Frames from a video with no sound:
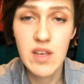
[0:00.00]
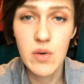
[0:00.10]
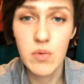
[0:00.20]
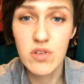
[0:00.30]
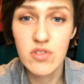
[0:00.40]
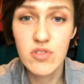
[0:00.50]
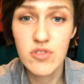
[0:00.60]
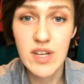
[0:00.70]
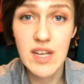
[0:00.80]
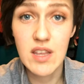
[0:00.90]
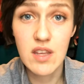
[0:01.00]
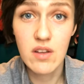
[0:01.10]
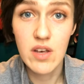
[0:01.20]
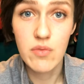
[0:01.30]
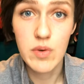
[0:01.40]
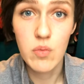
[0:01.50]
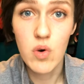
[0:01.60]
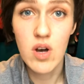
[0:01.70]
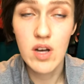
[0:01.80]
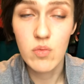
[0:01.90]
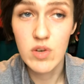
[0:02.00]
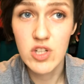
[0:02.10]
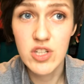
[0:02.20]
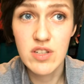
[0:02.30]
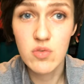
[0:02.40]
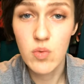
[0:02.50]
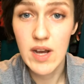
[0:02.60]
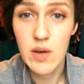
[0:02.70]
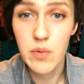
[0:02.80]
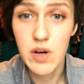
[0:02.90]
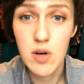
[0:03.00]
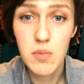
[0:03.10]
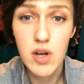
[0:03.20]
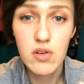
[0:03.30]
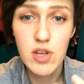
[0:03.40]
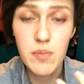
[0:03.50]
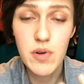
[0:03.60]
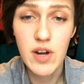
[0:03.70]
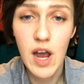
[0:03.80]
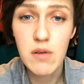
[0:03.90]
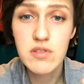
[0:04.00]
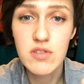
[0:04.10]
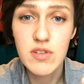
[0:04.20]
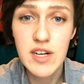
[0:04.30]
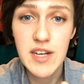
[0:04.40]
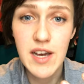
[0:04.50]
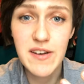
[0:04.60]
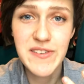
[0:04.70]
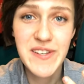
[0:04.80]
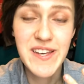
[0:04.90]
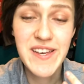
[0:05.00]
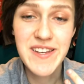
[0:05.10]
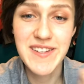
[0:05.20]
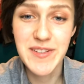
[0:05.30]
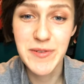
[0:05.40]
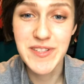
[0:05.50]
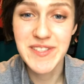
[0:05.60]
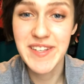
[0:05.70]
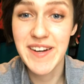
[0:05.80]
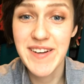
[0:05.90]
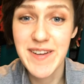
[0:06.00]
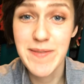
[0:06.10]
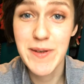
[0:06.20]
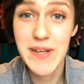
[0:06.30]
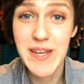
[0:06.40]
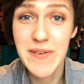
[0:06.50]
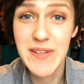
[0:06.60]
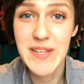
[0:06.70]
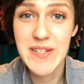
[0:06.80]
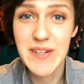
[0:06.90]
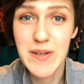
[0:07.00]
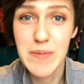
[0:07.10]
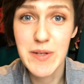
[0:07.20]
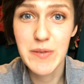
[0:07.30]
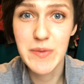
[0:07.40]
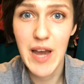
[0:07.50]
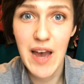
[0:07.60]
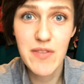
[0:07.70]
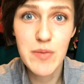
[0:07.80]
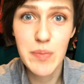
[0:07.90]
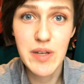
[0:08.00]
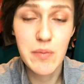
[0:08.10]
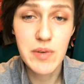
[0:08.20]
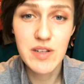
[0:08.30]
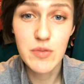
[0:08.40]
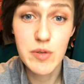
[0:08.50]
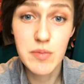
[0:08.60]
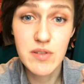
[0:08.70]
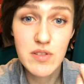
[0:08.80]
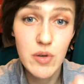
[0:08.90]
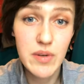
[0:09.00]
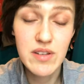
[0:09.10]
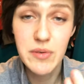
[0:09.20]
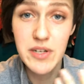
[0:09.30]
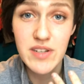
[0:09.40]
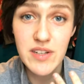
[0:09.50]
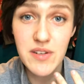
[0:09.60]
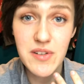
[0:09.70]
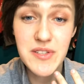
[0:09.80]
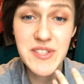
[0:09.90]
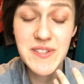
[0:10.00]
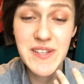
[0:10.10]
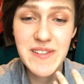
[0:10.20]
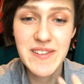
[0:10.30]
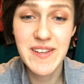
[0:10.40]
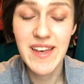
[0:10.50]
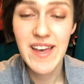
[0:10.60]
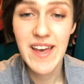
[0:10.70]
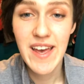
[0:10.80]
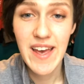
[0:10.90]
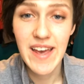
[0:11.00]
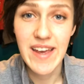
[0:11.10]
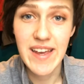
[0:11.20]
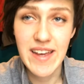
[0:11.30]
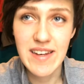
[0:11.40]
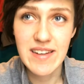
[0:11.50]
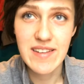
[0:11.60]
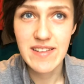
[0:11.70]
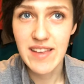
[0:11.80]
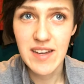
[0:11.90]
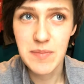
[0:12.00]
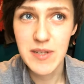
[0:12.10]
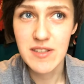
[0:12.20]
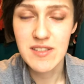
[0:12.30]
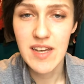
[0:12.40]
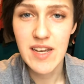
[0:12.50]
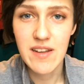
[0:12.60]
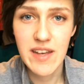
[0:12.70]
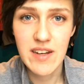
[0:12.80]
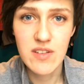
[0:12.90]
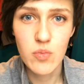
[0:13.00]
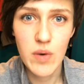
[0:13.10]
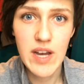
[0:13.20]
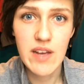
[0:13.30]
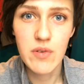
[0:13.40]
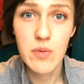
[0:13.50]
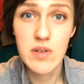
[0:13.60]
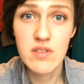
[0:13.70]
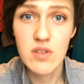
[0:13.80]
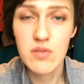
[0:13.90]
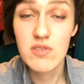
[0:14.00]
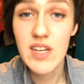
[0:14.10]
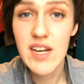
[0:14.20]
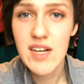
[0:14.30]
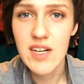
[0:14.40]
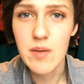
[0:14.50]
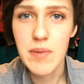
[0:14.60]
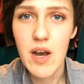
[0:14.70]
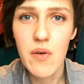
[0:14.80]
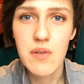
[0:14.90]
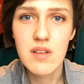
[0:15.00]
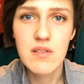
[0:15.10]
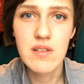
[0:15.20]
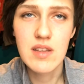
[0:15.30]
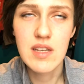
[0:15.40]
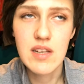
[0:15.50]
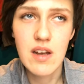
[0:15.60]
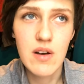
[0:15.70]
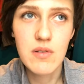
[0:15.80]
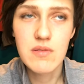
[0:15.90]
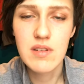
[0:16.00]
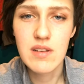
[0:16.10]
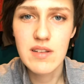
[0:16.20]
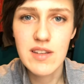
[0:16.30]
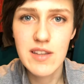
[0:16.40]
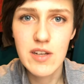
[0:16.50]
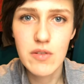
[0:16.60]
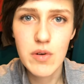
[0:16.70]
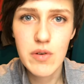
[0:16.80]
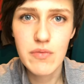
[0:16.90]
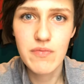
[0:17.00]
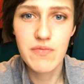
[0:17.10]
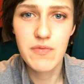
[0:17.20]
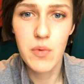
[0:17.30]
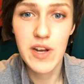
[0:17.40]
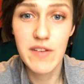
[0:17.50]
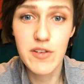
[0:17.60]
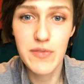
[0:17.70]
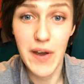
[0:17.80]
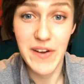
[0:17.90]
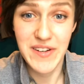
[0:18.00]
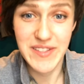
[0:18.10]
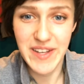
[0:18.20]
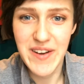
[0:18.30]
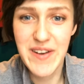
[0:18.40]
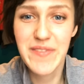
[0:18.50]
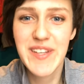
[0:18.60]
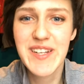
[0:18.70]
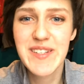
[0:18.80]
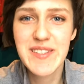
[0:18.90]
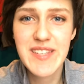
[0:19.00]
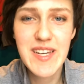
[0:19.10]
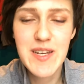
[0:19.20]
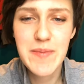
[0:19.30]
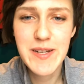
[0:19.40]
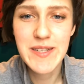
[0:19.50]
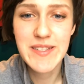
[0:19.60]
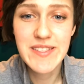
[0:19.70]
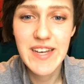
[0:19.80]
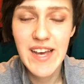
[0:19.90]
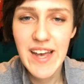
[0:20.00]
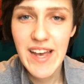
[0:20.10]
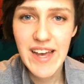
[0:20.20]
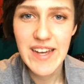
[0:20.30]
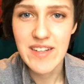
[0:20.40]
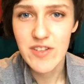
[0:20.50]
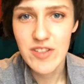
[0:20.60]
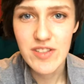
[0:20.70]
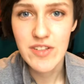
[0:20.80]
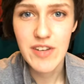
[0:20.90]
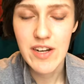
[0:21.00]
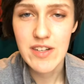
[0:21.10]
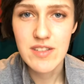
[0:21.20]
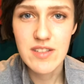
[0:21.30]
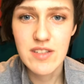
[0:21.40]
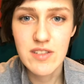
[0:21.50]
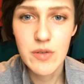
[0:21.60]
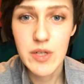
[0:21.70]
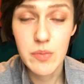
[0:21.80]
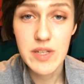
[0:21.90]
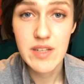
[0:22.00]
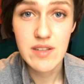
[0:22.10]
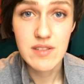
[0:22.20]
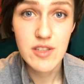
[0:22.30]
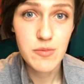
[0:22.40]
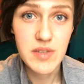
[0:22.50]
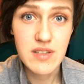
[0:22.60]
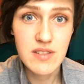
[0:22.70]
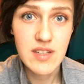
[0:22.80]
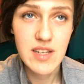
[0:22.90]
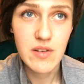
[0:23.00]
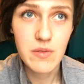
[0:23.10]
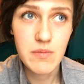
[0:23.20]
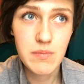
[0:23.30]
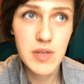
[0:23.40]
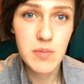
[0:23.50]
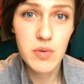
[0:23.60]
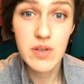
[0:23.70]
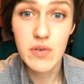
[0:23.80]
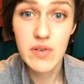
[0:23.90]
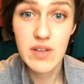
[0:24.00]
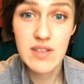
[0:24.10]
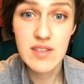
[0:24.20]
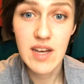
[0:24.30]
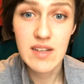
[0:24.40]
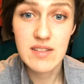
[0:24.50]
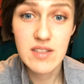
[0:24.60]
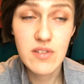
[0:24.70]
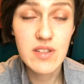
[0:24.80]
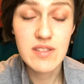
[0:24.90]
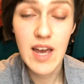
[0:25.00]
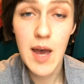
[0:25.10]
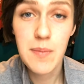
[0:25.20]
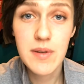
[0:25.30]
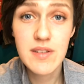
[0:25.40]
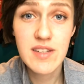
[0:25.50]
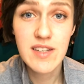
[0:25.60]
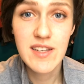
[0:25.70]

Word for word: We'll just create the love we want, which is why we're all bottled up in our houses right now because we're scared to communicate with each other because we haven't been, because we've been so into our technology lately. And that being said, that is why everyone's so scared about, you know, the corona whatever virus. I don't even like to say it because it's just a virus and so are we as humans and people didn't realize that until this happened